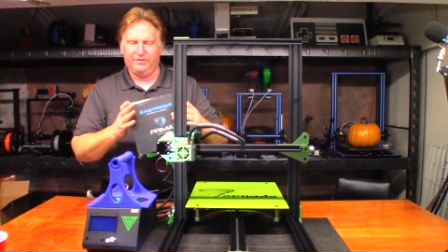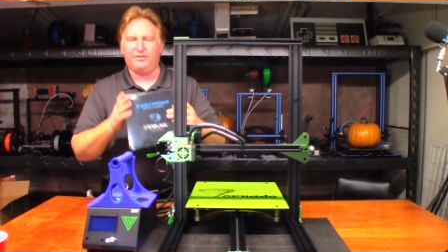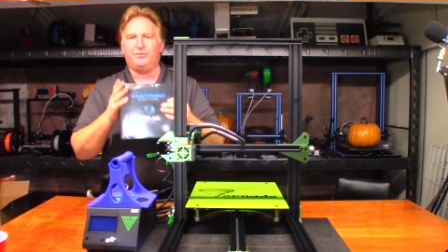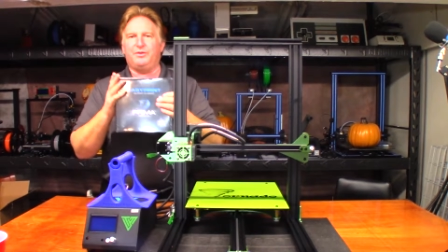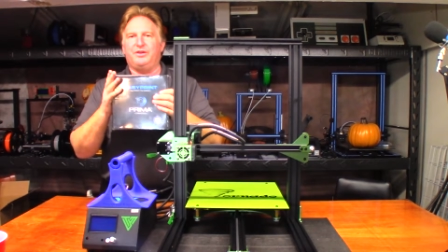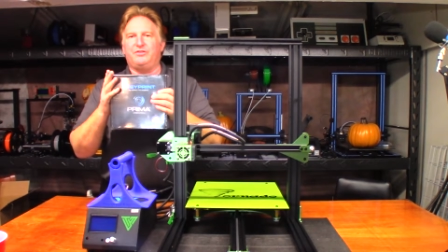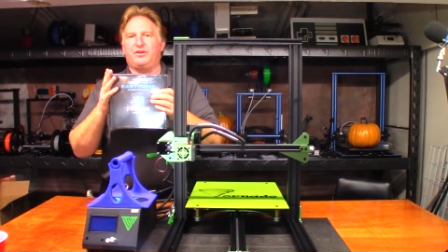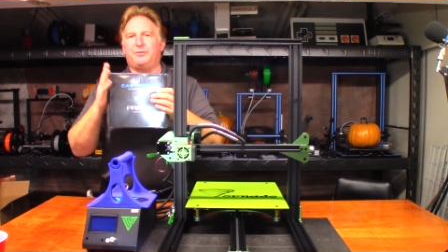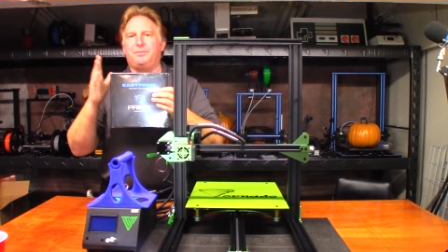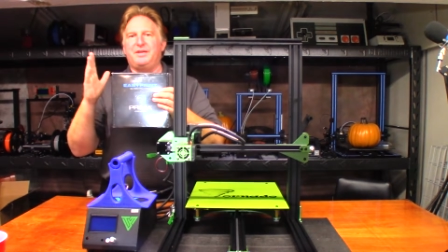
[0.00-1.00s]
This one is
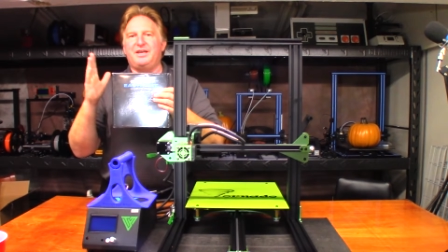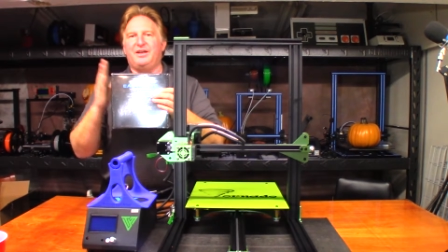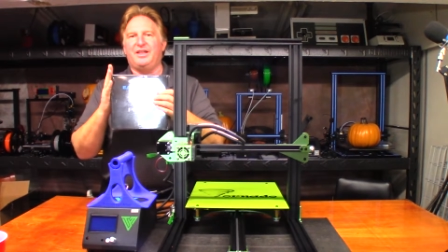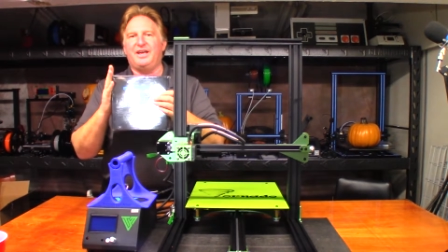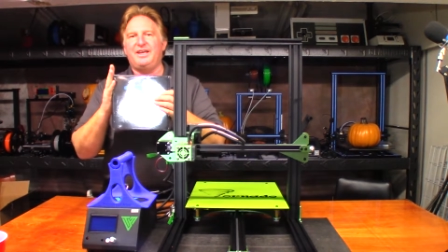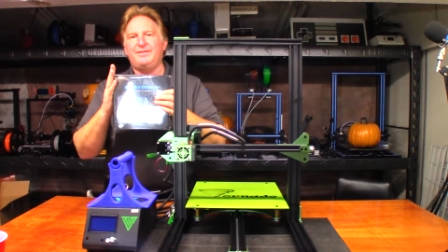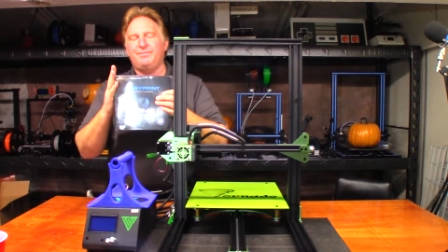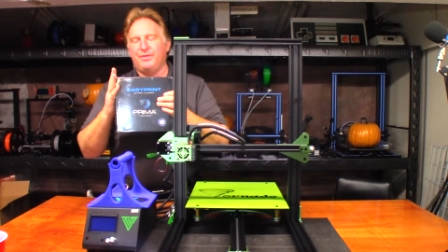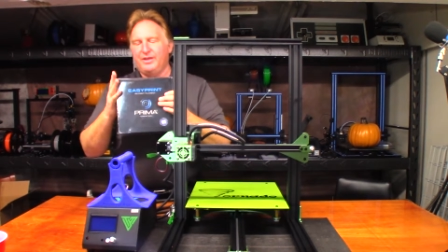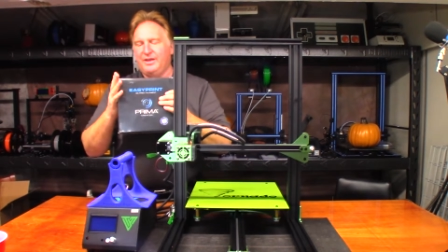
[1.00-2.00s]
their PLA.
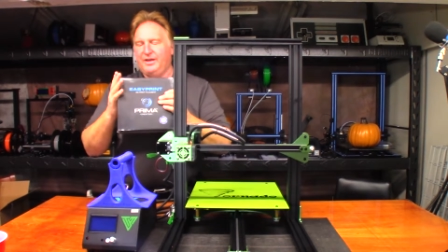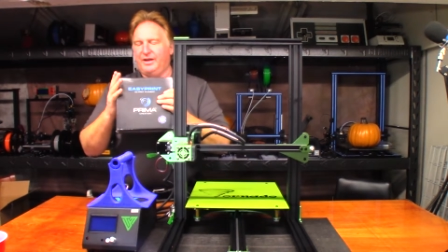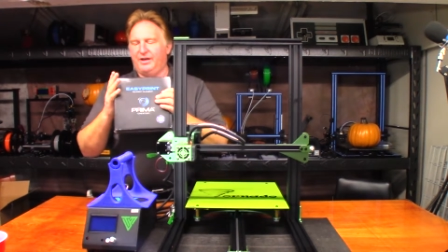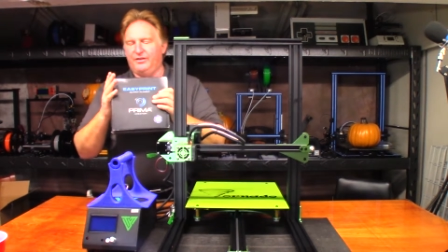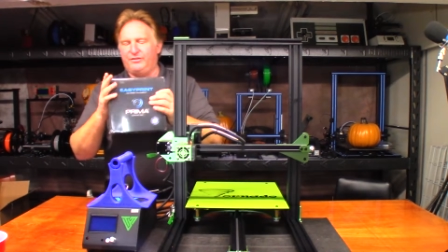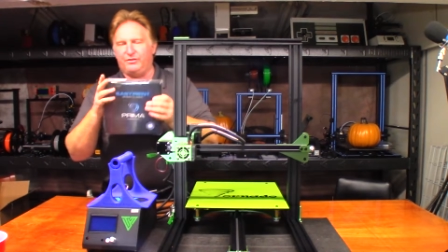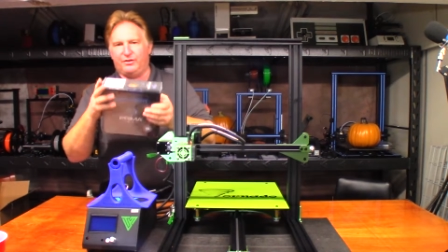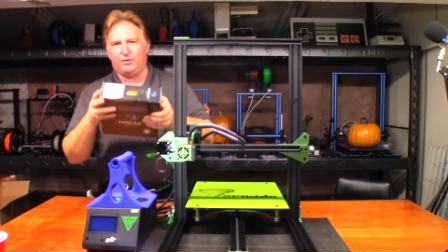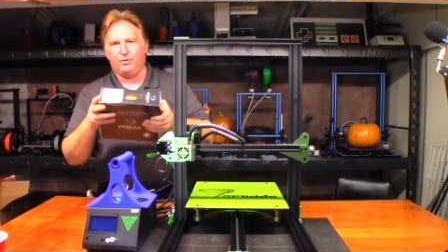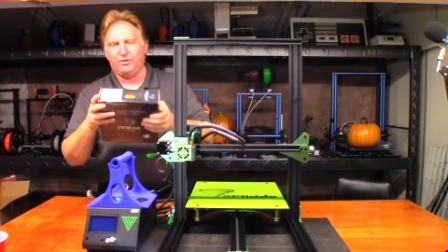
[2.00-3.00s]
Uh, this is
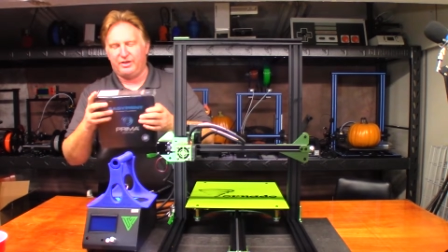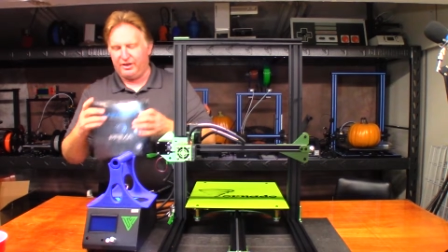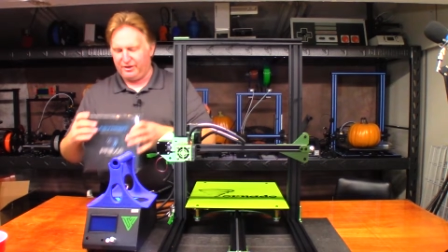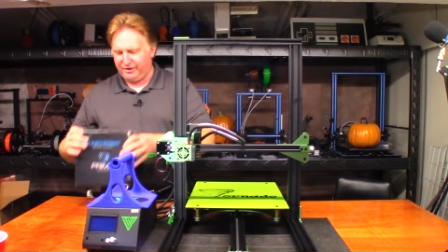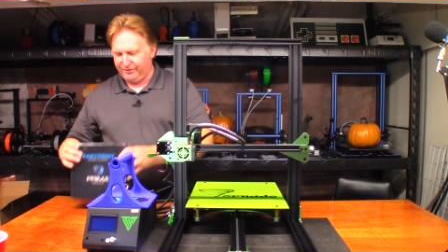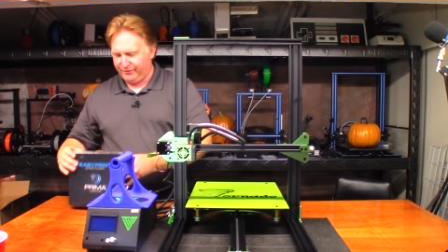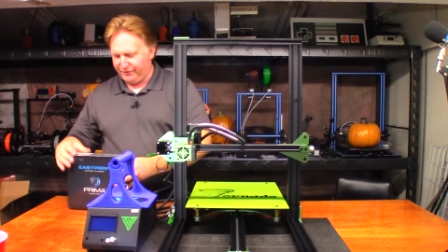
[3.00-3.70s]
a gold color.